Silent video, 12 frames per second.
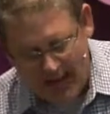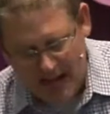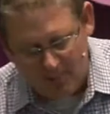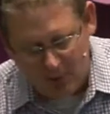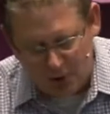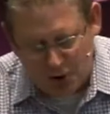
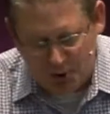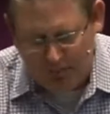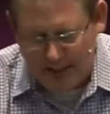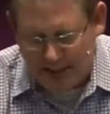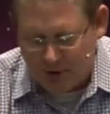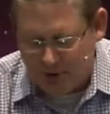Bible
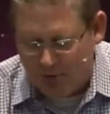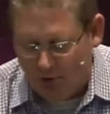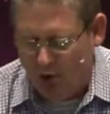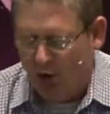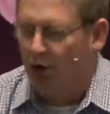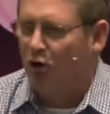speaks
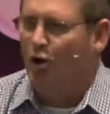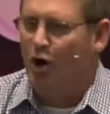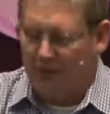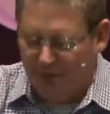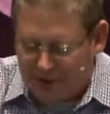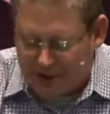more
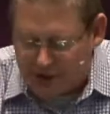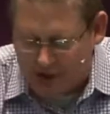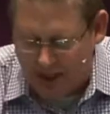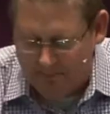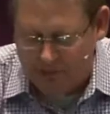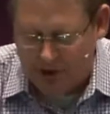on the
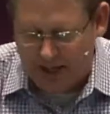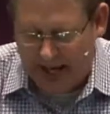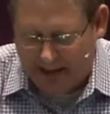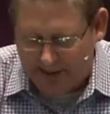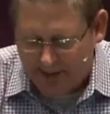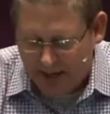
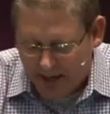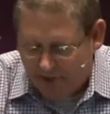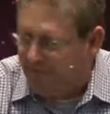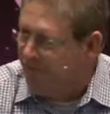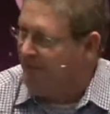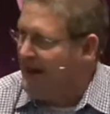subject
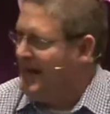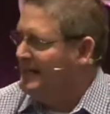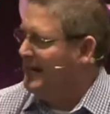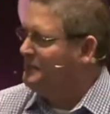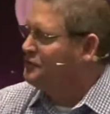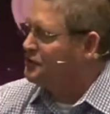of
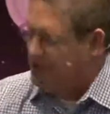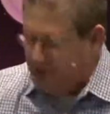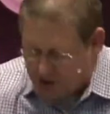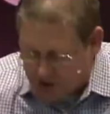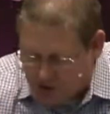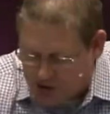
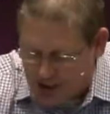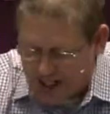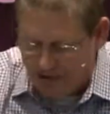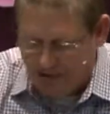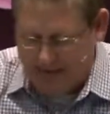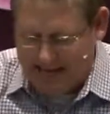finances,
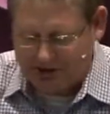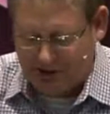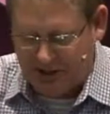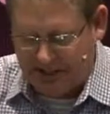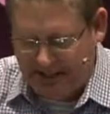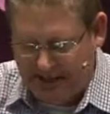
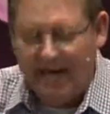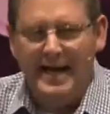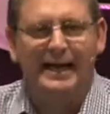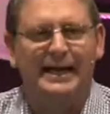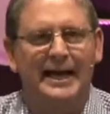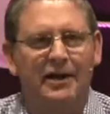generosity,
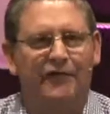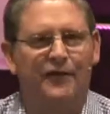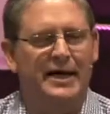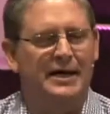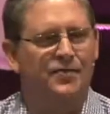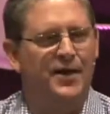
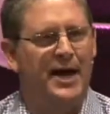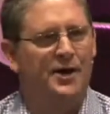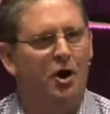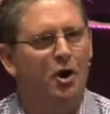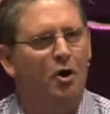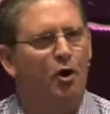giving
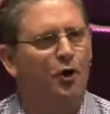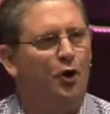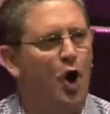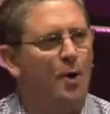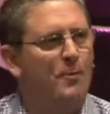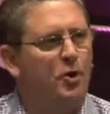than on
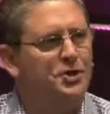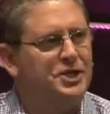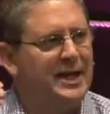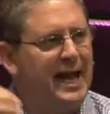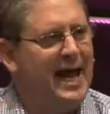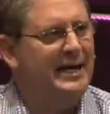
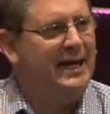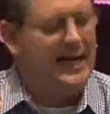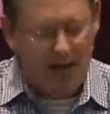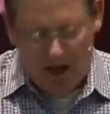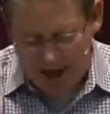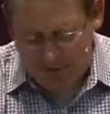almost
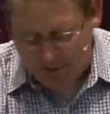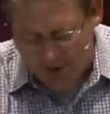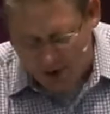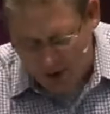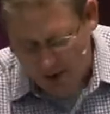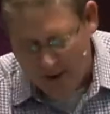any
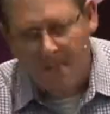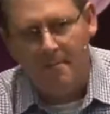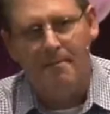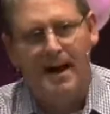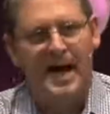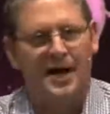other
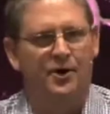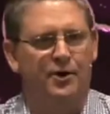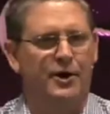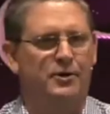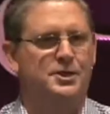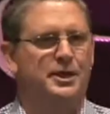
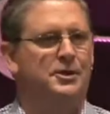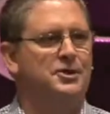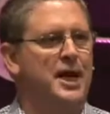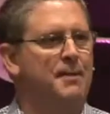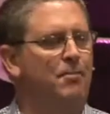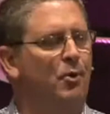matter. Here's an
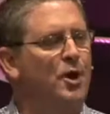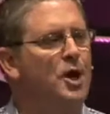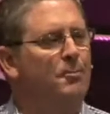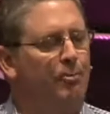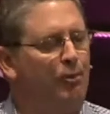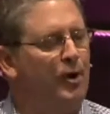example
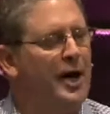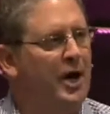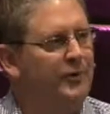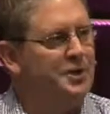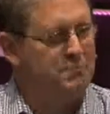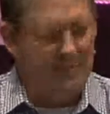
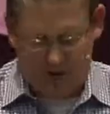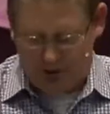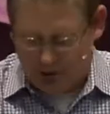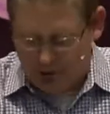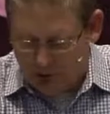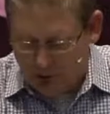prayer is
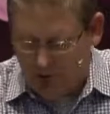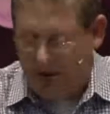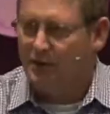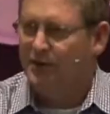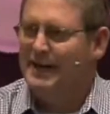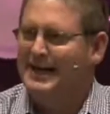mentioned
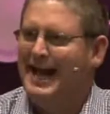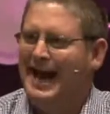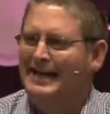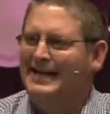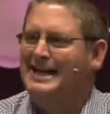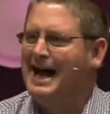
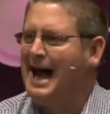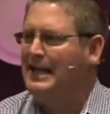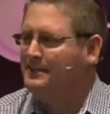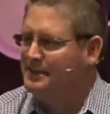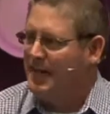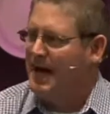
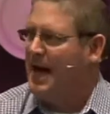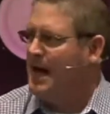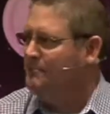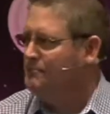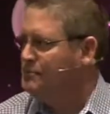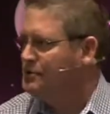289
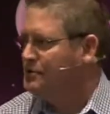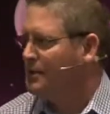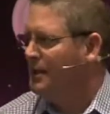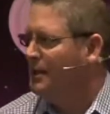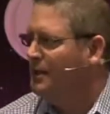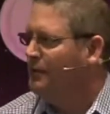times
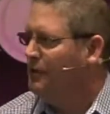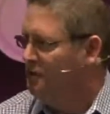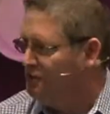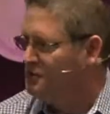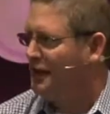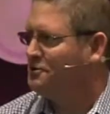in the
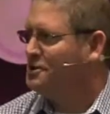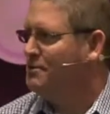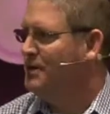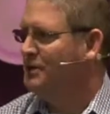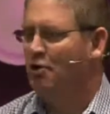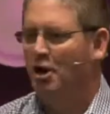New
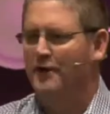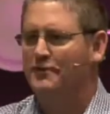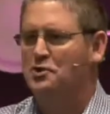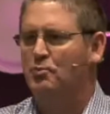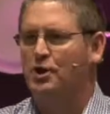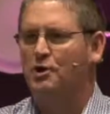Testament. All of
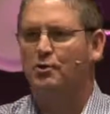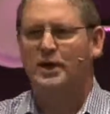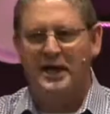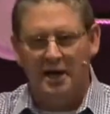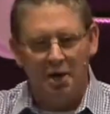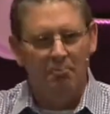us would
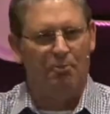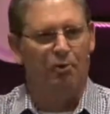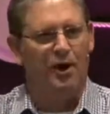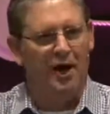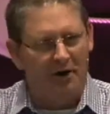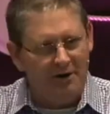agree
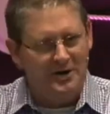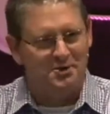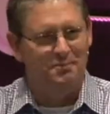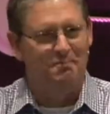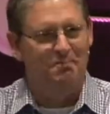prayer is